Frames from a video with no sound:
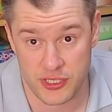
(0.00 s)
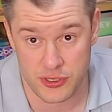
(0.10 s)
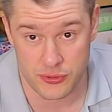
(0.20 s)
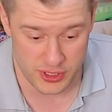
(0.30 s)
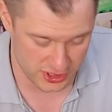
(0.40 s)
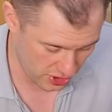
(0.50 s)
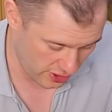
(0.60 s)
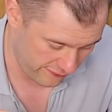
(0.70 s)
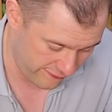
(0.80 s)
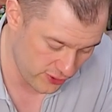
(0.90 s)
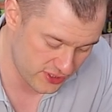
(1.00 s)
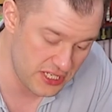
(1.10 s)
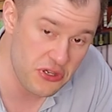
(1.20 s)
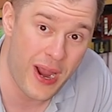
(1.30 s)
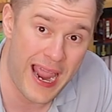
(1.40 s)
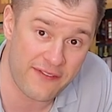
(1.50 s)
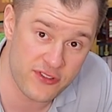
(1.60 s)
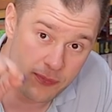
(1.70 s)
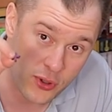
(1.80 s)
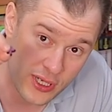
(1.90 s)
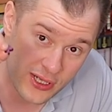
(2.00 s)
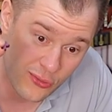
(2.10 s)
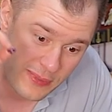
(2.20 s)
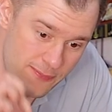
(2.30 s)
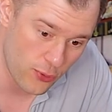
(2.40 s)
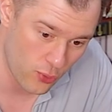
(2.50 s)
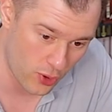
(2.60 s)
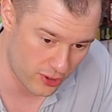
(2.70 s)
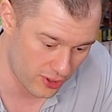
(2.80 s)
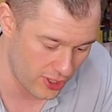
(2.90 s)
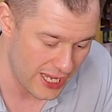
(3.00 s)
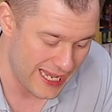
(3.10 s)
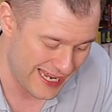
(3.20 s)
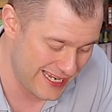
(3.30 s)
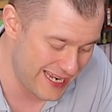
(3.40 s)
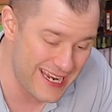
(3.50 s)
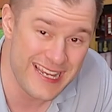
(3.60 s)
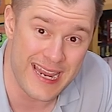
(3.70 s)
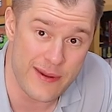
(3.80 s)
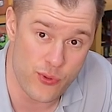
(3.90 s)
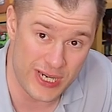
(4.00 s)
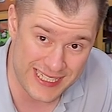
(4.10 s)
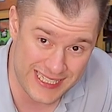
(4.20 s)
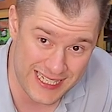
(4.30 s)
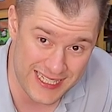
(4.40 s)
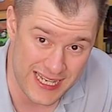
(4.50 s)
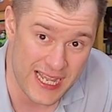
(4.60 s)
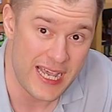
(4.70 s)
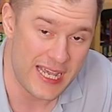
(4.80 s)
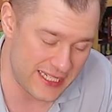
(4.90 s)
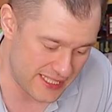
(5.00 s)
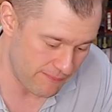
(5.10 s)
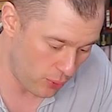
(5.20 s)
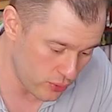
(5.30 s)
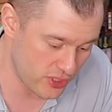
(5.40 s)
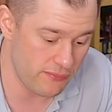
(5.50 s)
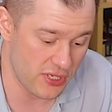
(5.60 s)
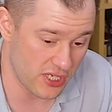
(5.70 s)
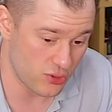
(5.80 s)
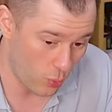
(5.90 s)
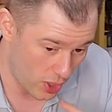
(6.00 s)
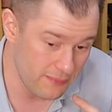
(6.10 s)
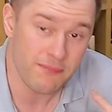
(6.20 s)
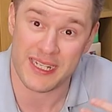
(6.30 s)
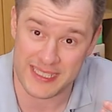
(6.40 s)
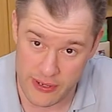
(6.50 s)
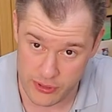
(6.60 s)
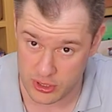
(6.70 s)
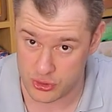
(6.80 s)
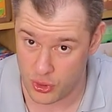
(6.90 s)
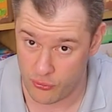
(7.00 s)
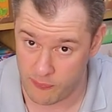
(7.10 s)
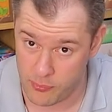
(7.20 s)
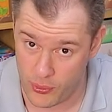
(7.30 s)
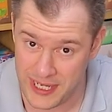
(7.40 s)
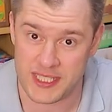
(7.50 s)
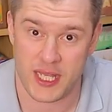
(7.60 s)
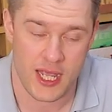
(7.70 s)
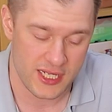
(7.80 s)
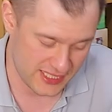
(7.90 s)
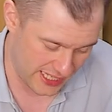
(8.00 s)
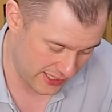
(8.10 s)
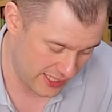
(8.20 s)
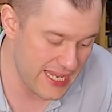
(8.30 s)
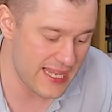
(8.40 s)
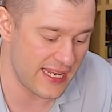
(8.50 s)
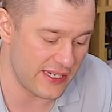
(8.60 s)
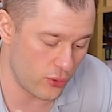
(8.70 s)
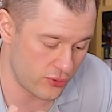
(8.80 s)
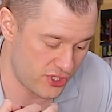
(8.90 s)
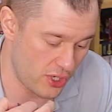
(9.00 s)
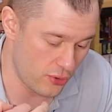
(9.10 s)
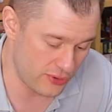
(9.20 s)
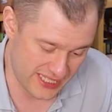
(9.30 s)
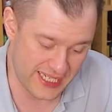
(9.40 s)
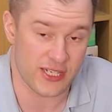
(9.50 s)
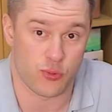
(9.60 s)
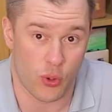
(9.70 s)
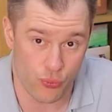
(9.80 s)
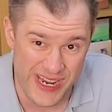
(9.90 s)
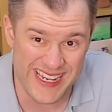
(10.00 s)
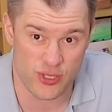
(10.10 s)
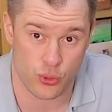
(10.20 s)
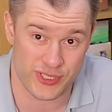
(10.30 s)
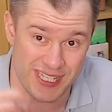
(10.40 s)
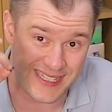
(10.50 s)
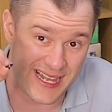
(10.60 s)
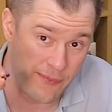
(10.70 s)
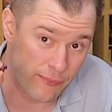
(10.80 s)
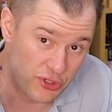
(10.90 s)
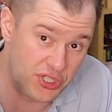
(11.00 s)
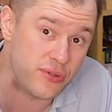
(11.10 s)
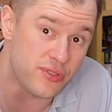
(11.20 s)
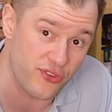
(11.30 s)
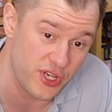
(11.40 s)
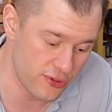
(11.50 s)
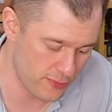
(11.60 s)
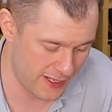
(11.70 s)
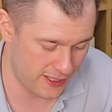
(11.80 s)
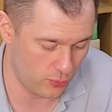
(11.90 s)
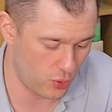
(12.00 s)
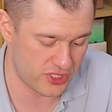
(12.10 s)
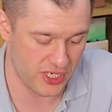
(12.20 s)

you can do on your turn. Firstly, you have to put a little meeple worker in a neighboring city. It's important because one, it's area control for points. Secondly, it also dictates what resources they can produce for you depending on what's